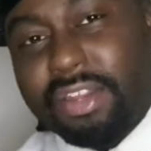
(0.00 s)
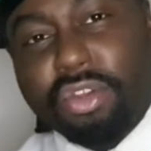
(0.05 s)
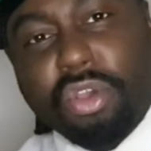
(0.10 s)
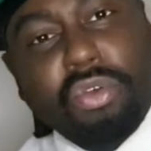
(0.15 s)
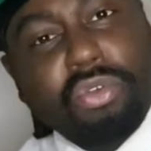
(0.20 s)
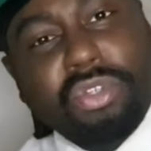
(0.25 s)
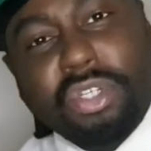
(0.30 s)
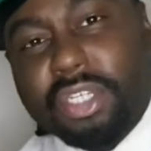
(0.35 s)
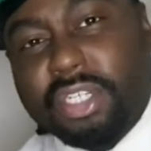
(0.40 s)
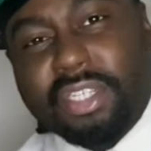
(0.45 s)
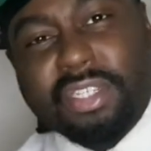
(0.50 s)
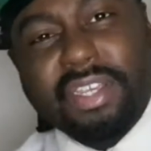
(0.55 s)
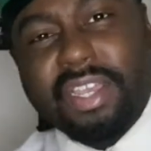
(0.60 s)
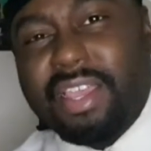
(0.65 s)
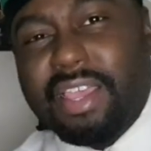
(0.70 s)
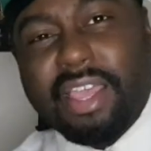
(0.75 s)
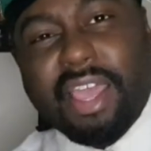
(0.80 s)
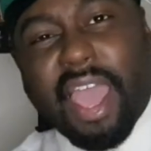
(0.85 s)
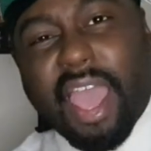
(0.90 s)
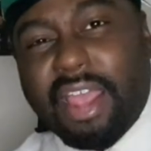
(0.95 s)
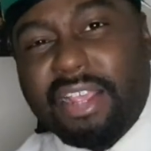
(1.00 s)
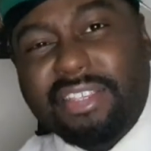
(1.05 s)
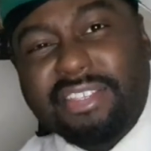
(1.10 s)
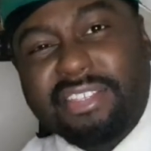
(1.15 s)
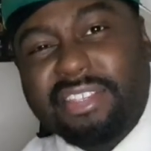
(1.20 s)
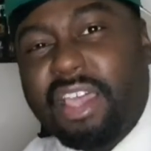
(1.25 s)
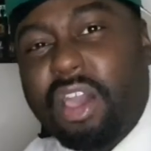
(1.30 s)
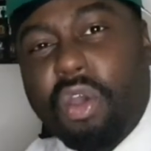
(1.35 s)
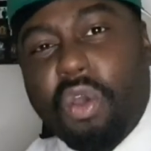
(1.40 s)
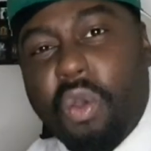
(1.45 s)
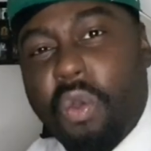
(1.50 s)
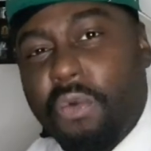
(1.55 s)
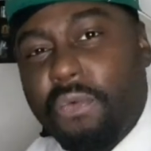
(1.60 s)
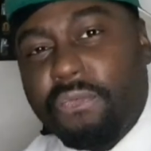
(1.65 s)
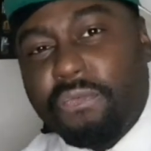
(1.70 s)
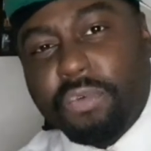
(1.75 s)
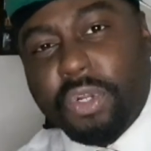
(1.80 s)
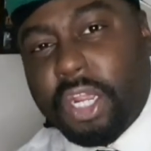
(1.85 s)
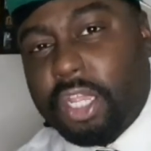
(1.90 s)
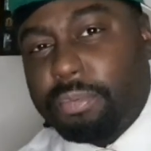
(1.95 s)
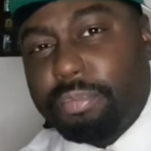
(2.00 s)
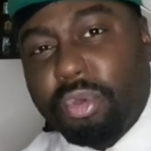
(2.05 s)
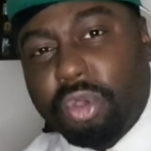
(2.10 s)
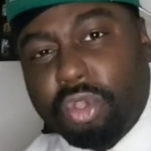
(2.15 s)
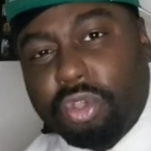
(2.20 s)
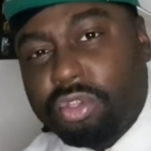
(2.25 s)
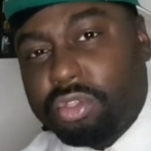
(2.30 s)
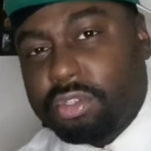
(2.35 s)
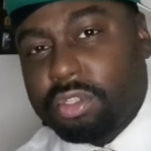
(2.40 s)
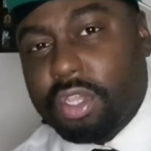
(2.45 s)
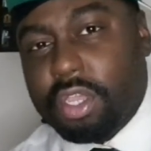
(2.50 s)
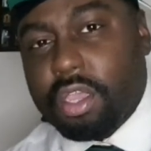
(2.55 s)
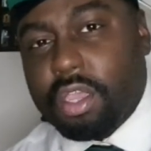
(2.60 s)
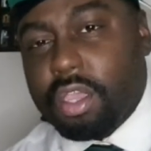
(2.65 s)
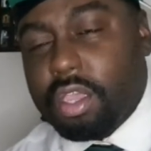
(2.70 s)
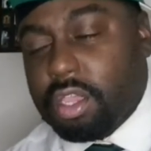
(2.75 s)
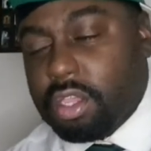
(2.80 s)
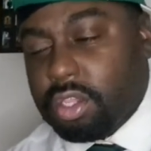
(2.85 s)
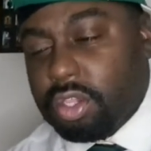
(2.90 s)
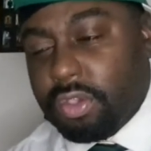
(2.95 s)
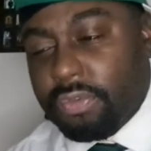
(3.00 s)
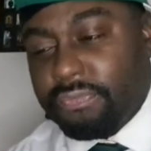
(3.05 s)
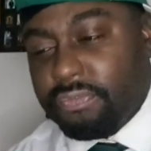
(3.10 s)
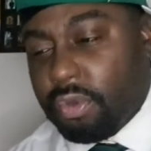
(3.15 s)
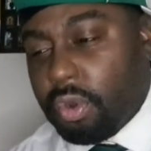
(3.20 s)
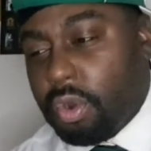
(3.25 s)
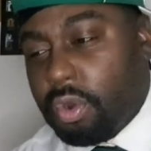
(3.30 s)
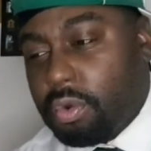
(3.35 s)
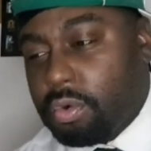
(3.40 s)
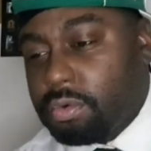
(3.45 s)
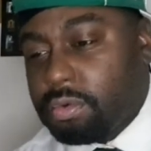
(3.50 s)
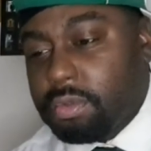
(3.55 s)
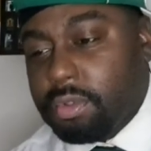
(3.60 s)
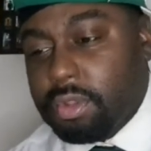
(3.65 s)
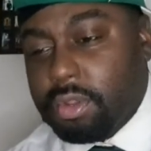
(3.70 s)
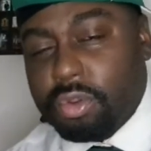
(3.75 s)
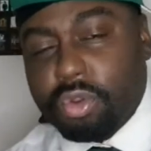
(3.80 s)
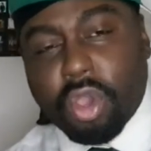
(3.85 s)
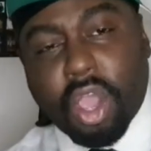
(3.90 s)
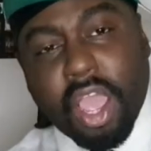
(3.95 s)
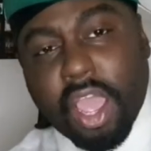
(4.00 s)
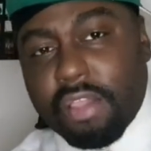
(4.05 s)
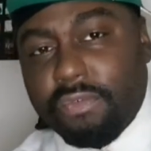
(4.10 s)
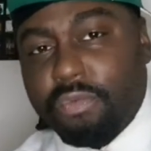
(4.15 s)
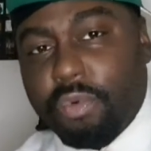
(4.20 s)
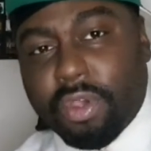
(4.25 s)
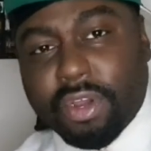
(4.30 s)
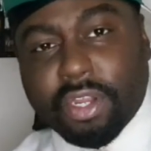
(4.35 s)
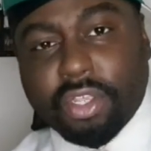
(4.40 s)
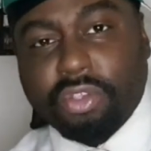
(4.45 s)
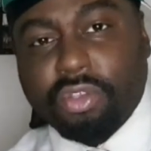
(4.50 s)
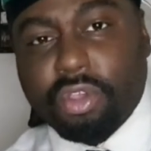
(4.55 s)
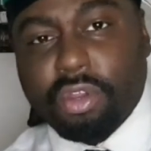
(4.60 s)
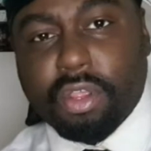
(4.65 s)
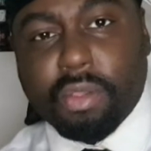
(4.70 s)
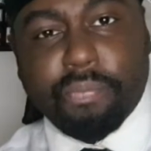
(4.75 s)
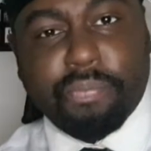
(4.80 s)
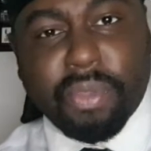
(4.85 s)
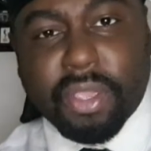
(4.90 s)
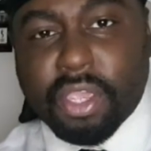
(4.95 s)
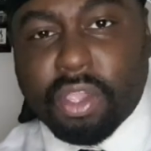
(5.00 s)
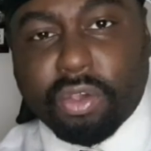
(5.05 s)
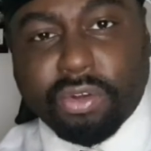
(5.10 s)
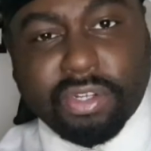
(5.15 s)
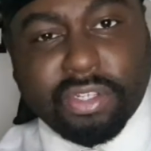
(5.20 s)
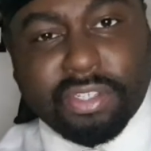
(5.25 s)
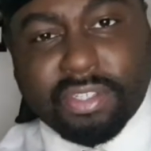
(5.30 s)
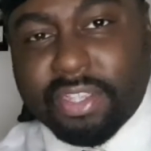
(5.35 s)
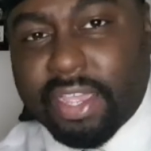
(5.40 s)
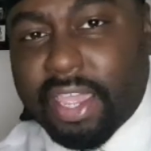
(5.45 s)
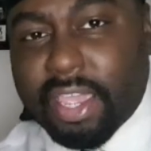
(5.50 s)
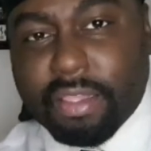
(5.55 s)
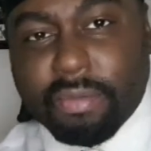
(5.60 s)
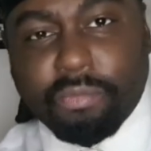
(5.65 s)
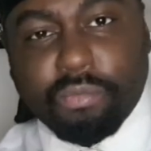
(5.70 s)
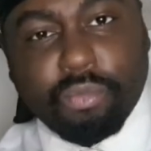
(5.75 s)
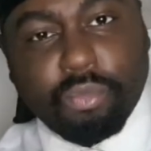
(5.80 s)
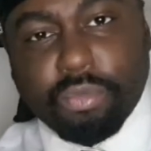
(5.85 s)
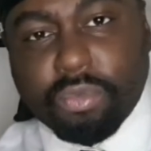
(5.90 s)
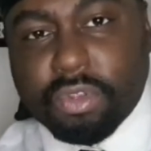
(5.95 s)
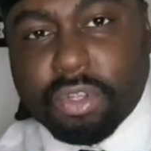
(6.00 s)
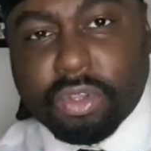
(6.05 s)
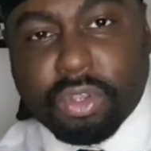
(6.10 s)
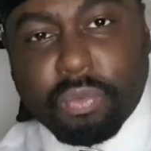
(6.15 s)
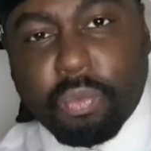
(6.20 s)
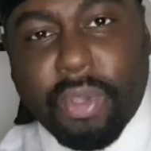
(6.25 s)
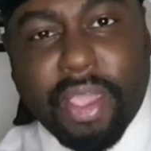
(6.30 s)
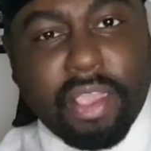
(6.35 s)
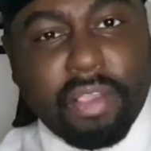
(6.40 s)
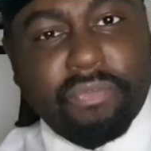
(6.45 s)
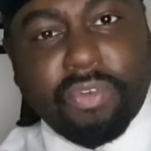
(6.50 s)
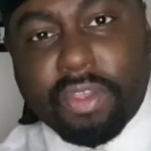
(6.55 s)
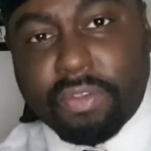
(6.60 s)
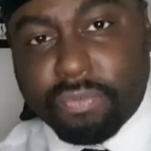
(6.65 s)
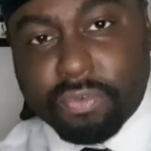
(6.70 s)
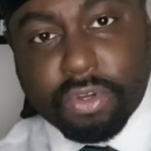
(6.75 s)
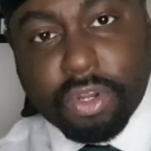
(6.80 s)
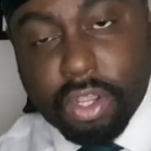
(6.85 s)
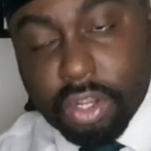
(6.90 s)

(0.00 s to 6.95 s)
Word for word: Don't just settle just because you feel not everyone is going to be on the same wavelength.